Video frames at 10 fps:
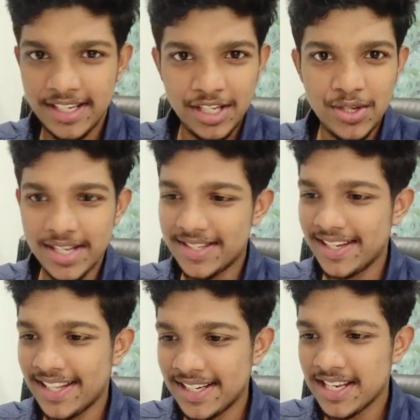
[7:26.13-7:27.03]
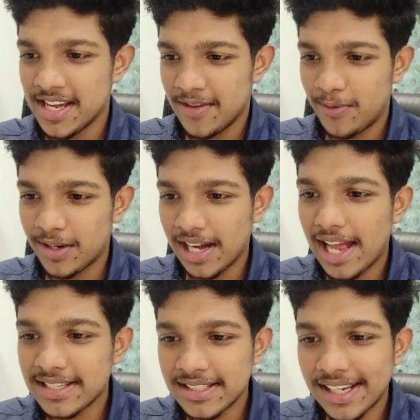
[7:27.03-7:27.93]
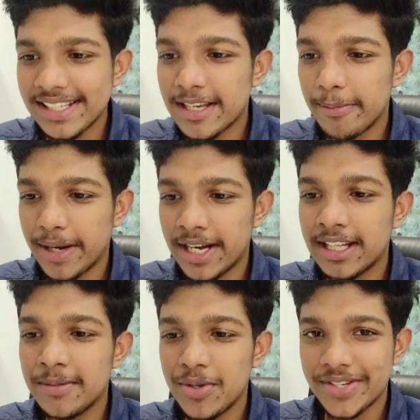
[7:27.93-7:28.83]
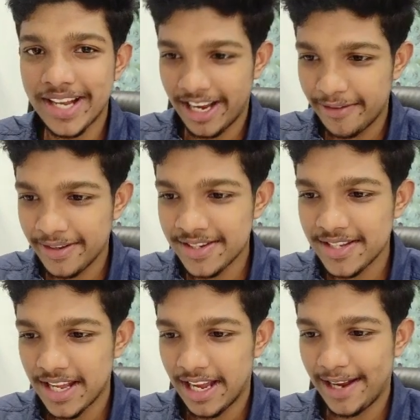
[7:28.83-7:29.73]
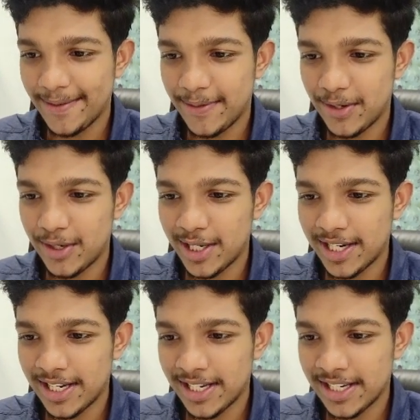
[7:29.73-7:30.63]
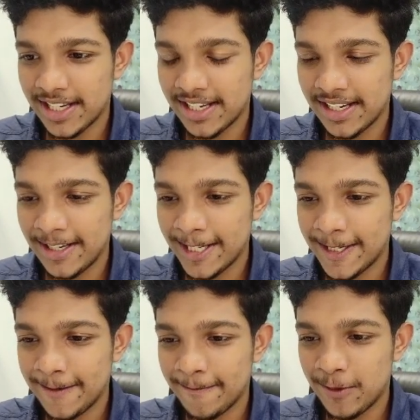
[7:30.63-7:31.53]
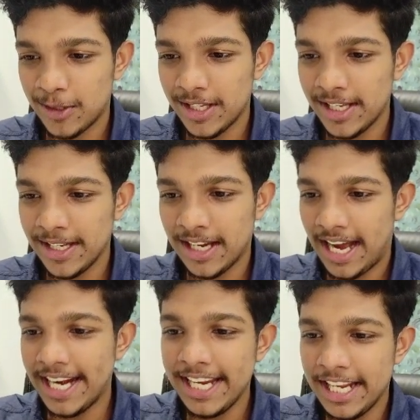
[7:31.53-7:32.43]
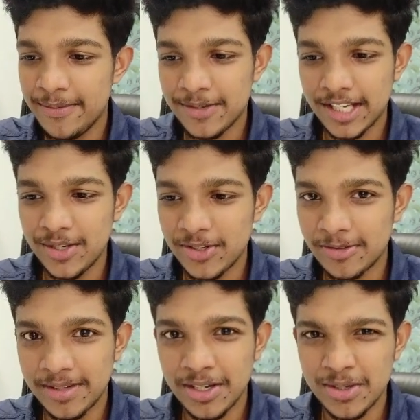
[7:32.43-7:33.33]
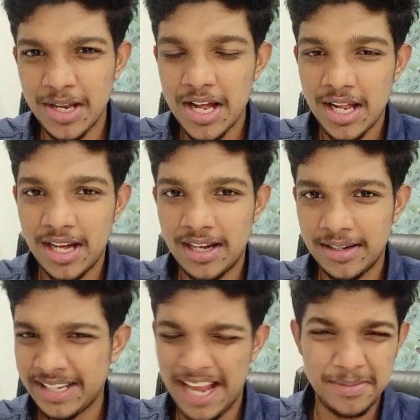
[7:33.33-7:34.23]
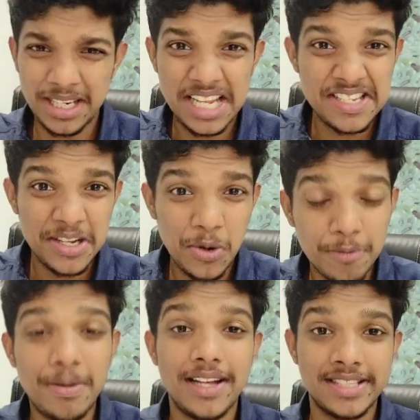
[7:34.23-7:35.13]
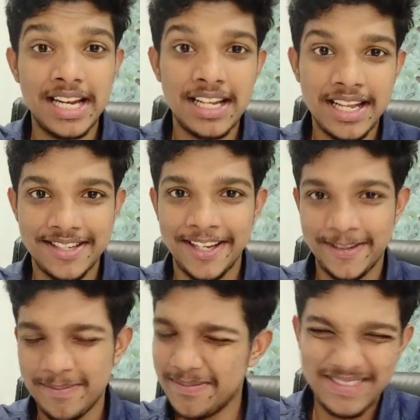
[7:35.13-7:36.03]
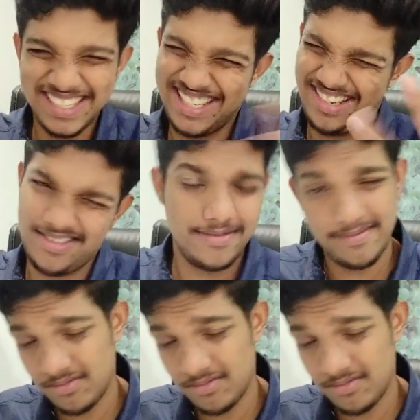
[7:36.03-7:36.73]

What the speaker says: see, you can see that for classes I separated them using hyphens, and for the ID names I use something called camel casing or Pascal casing. It's